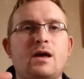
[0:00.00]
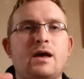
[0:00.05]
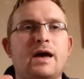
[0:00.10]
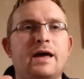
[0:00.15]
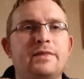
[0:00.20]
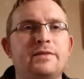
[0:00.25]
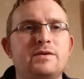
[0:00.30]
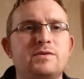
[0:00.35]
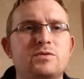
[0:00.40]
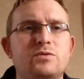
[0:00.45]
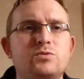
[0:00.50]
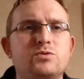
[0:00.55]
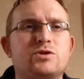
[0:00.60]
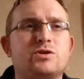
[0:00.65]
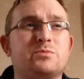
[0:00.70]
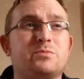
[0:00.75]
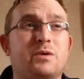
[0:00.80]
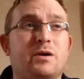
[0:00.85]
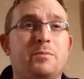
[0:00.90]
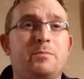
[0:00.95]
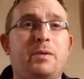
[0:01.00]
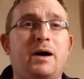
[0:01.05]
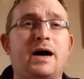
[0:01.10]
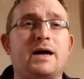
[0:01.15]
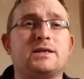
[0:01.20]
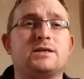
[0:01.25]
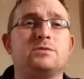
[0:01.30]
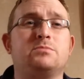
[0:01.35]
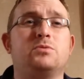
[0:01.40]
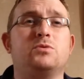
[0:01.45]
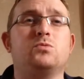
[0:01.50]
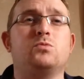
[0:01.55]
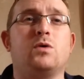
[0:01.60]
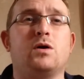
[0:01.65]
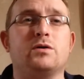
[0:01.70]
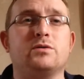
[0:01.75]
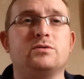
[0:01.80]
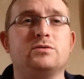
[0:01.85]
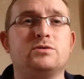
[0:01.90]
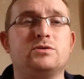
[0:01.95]
then there was some compatible
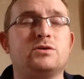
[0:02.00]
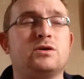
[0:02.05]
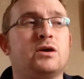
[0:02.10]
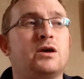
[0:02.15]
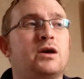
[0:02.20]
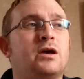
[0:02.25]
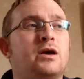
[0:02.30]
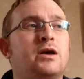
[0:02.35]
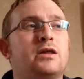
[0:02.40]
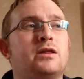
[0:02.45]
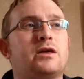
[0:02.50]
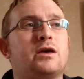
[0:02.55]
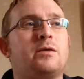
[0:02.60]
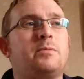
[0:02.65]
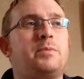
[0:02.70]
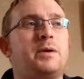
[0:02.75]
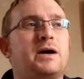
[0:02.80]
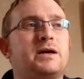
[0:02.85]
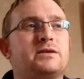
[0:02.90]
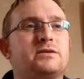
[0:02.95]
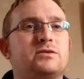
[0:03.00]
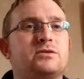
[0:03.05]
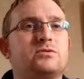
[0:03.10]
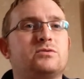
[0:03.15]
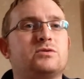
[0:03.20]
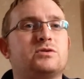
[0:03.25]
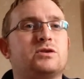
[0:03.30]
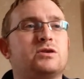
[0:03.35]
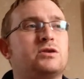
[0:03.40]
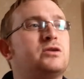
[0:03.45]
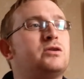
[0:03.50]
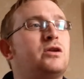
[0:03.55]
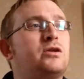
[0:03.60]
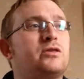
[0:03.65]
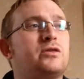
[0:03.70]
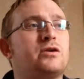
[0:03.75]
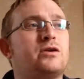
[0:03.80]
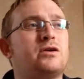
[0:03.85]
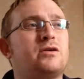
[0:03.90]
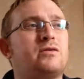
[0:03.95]
ones. There was
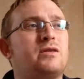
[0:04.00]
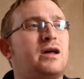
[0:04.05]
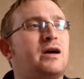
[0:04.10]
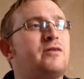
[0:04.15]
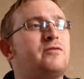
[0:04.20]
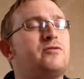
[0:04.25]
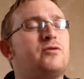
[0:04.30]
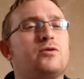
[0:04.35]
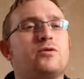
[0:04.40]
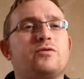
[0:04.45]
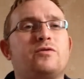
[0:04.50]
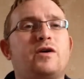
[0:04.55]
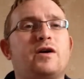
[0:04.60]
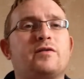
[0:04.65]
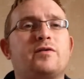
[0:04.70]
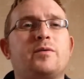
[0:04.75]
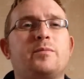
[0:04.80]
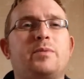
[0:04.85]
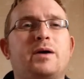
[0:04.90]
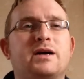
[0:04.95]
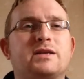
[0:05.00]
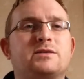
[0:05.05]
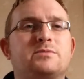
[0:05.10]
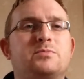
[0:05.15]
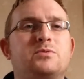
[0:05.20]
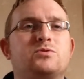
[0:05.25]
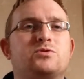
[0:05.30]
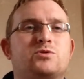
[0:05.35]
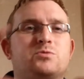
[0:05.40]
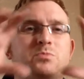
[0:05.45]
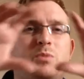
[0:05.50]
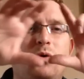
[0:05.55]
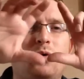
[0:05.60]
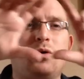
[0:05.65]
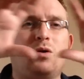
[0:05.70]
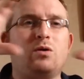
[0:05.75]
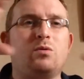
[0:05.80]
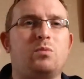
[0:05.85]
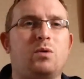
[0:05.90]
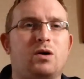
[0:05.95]
another like 4 or 5 compatible
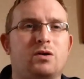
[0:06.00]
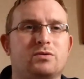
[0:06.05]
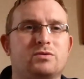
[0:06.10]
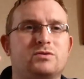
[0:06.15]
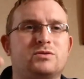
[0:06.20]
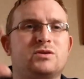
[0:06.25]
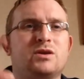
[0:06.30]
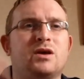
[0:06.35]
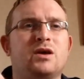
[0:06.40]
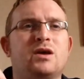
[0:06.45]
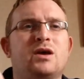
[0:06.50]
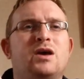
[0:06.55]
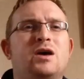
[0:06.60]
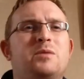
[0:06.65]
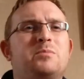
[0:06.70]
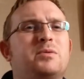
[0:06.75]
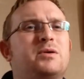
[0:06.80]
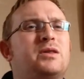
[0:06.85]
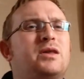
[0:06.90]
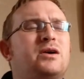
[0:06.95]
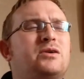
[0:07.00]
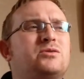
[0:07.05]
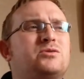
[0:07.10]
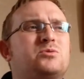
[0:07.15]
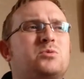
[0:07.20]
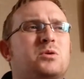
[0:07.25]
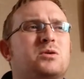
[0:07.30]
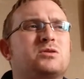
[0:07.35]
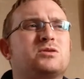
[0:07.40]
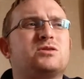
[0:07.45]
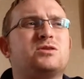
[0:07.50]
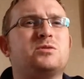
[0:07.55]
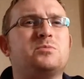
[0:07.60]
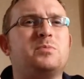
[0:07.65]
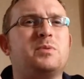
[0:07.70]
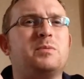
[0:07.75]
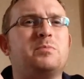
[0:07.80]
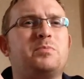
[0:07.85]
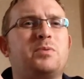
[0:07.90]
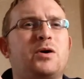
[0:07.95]
smaller ones, but those ones, to
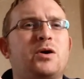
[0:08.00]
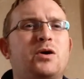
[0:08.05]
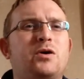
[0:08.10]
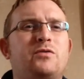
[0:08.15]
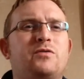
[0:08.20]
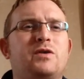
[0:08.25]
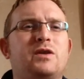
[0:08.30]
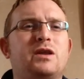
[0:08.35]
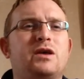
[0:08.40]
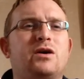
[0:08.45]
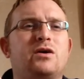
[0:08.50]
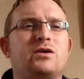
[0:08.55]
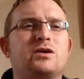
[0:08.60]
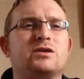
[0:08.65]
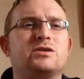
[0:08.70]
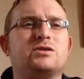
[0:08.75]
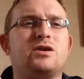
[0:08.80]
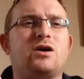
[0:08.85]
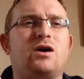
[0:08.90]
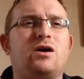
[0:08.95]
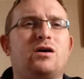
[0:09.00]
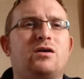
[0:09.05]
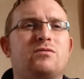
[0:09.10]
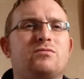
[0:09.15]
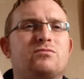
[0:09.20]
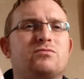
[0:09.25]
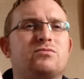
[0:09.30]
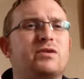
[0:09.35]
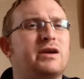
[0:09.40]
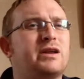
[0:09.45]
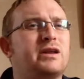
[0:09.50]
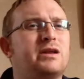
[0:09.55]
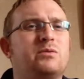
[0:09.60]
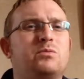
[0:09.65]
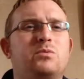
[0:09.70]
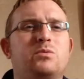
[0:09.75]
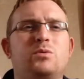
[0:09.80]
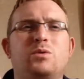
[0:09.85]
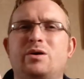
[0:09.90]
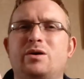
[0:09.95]
be perfectly honest, aren't really
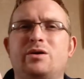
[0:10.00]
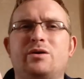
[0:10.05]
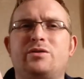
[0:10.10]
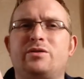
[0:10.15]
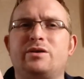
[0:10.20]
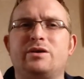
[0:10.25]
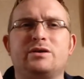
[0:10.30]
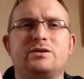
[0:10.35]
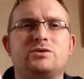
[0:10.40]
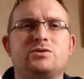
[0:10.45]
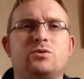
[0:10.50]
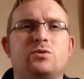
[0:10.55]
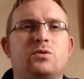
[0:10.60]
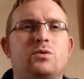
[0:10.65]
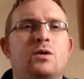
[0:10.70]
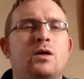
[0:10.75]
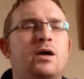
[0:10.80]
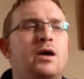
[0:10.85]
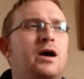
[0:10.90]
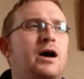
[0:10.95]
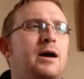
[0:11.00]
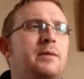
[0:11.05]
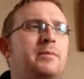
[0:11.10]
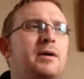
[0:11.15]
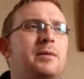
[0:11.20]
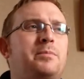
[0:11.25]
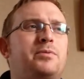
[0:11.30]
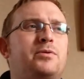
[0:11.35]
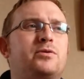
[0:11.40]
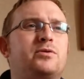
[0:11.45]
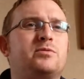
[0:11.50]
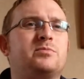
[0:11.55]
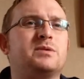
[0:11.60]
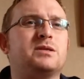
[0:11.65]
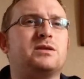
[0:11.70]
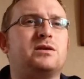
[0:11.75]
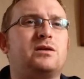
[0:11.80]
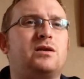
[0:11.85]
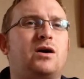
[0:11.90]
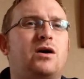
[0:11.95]
worth it at all. I might put them
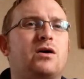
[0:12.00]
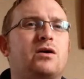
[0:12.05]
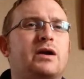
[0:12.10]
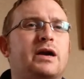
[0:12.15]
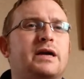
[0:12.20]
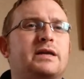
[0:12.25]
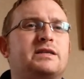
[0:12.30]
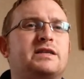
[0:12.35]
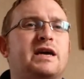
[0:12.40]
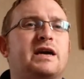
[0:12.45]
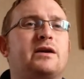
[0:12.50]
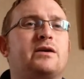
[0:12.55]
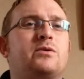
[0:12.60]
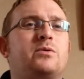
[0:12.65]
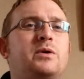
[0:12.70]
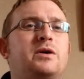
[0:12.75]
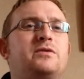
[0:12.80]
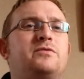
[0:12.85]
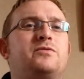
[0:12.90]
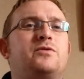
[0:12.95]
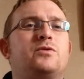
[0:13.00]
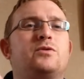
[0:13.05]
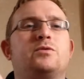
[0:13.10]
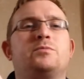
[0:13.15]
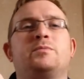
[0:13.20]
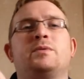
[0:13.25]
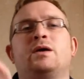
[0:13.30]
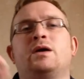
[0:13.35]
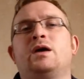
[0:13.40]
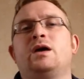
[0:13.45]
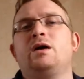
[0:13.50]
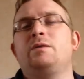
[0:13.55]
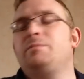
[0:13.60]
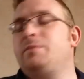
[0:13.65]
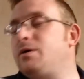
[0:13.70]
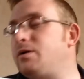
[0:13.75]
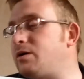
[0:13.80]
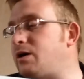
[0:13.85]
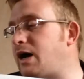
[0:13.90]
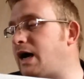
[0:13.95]
as a lot and get 10 quid for them,
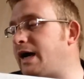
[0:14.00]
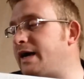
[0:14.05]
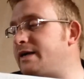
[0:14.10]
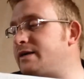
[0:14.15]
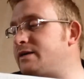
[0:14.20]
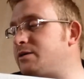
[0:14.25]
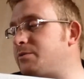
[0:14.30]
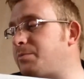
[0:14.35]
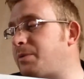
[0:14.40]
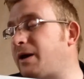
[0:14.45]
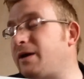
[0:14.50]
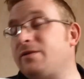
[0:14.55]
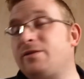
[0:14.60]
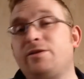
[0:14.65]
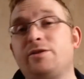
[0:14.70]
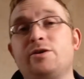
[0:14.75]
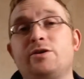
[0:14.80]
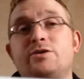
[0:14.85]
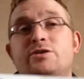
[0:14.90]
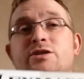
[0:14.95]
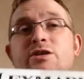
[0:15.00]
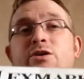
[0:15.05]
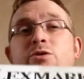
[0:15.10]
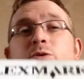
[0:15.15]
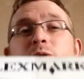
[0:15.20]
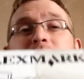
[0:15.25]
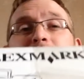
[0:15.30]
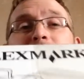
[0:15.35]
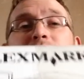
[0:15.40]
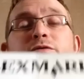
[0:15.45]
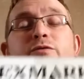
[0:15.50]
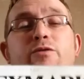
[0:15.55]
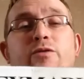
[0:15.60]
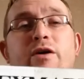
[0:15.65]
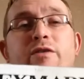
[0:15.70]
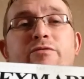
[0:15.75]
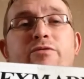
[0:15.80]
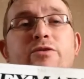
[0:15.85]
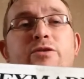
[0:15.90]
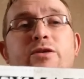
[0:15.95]
but I ended up paying 30 quid for
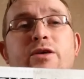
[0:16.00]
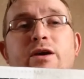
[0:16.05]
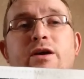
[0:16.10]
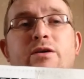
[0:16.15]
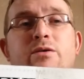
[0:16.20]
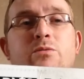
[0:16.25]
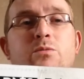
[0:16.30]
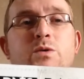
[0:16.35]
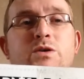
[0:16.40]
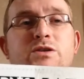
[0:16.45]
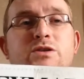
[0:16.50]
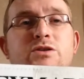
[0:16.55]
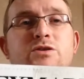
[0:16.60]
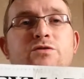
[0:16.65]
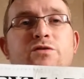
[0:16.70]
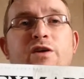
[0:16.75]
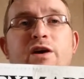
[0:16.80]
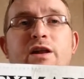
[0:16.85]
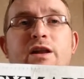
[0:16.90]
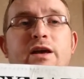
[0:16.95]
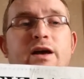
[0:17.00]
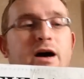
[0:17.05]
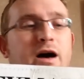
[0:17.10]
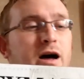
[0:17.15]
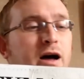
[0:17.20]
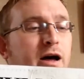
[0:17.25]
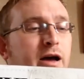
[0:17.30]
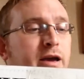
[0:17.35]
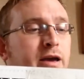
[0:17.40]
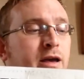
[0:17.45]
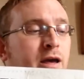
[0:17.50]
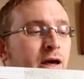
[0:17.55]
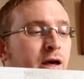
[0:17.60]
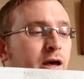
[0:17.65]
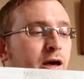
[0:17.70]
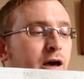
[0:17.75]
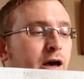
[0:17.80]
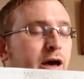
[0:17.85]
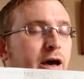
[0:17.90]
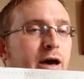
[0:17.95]
everything, which is fairly high.
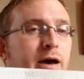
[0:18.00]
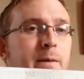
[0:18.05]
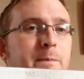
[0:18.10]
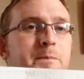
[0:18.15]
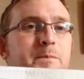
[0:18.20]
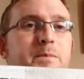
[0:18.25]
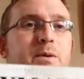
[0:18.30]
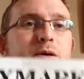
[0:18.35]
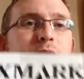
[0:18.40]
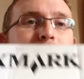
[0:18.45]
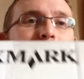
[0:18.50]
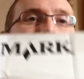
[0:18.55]
But